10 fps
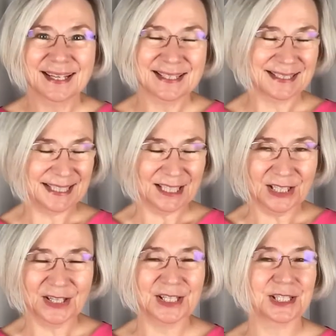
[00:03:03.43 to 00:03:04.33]
Still
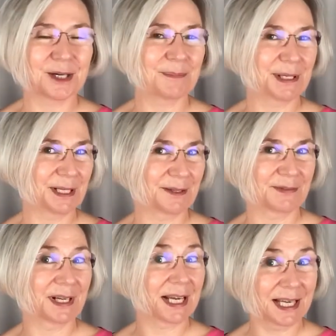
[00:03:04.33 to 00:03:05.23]
on the topic of
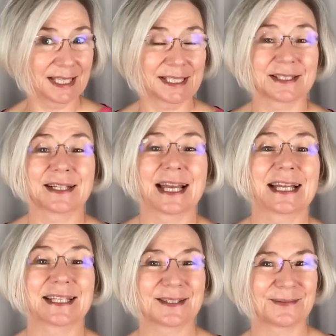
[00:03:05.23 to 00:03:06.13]
color
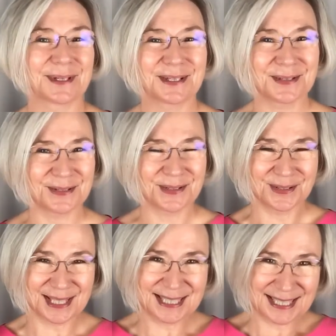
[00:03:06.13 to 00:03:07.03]
as one of your
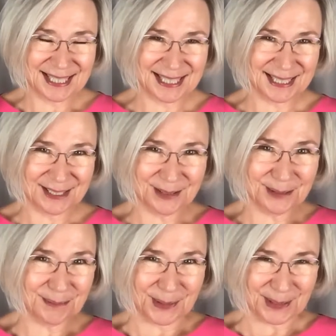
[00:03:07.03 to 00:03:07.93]
tricks in the
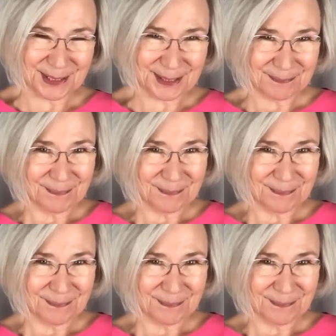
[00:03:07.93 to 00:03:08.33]
toolbox,